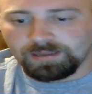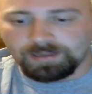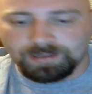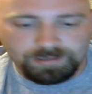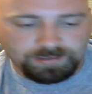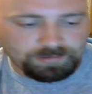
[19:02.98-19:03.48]

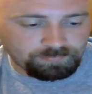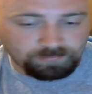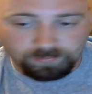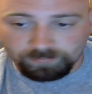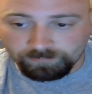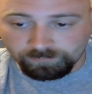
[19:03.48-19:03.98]

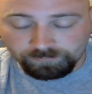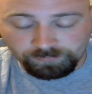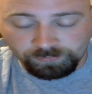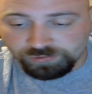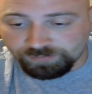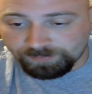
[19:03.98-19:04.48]
had
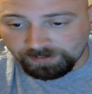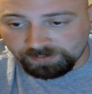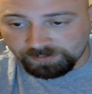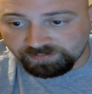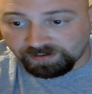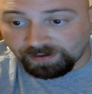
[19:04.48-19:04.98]
New
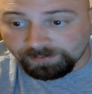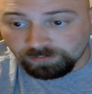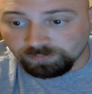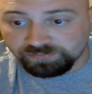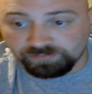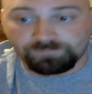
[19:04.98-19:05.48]
Japan
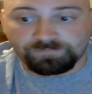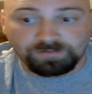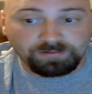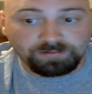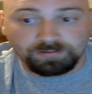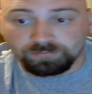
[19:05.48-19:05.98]
titles
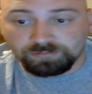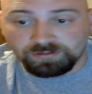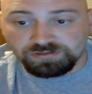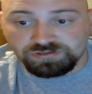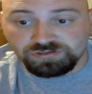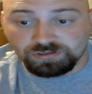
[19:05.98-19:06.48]
defended on
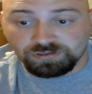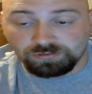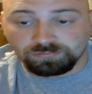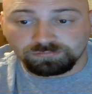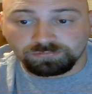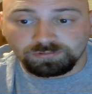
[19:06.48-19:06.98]
his
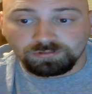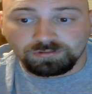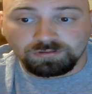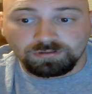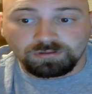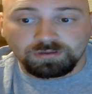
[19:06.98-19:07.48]
show.
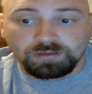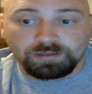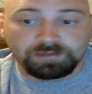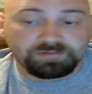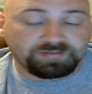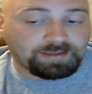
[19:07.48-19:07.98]

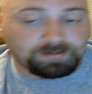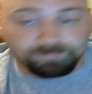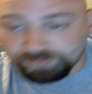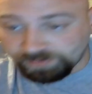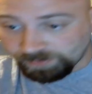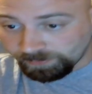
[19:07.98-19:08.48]
He's had
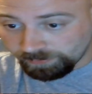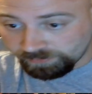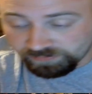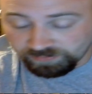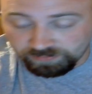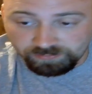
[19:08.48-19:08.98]

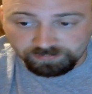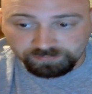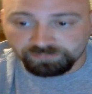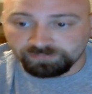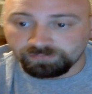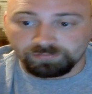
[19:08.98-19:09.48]

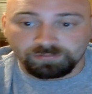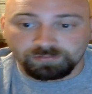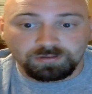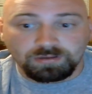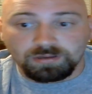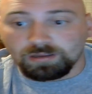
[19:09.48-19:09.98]
appearances
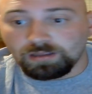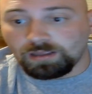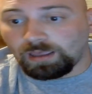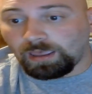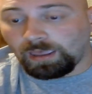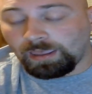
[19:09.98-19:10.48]

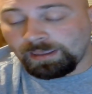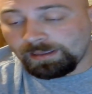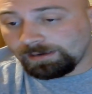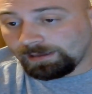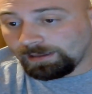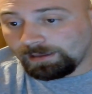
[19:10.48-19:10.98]

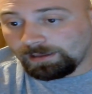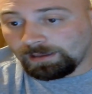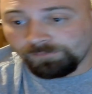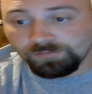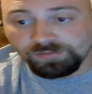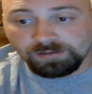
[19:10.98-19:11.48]
and
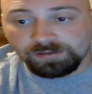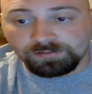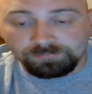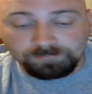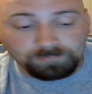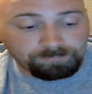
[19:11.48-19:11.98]
everything.
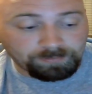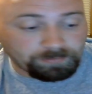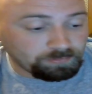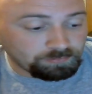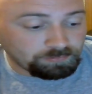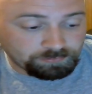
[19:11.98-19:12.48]
And
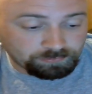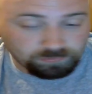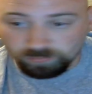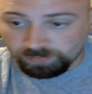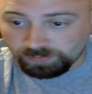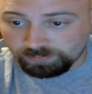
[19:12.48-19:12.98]
apparently,
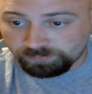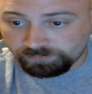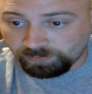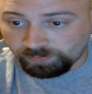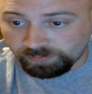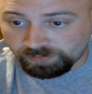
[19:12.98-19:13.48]
according to
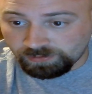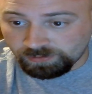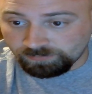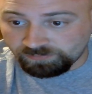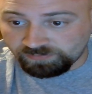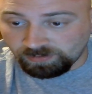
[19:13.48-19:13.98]
Tony
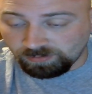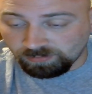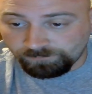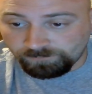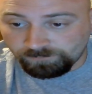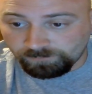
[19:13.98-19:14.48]
Khan
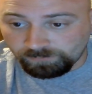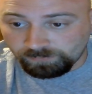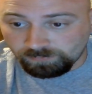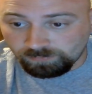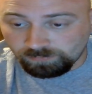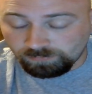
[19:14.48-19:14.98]
himself,
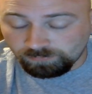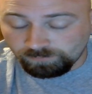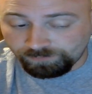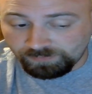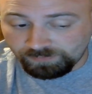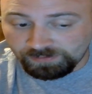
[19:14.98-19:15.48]

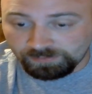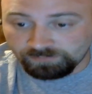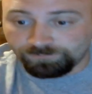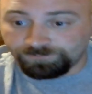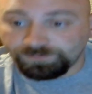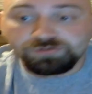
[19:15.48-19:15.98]
he has
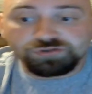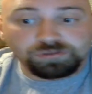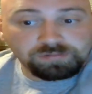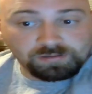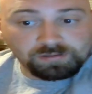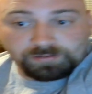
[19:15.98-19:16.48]

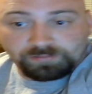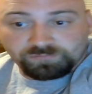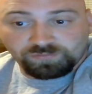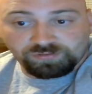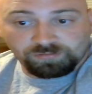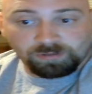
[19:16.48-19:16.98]
future plans
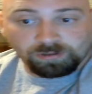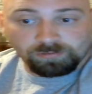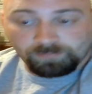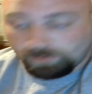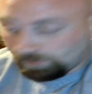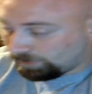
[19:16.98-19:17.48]
with them
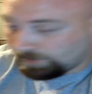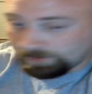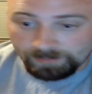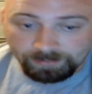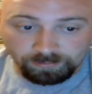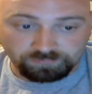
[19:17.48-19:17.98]
already
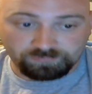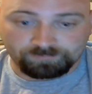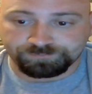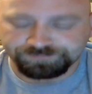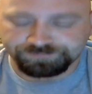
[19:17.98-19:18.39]
laid out.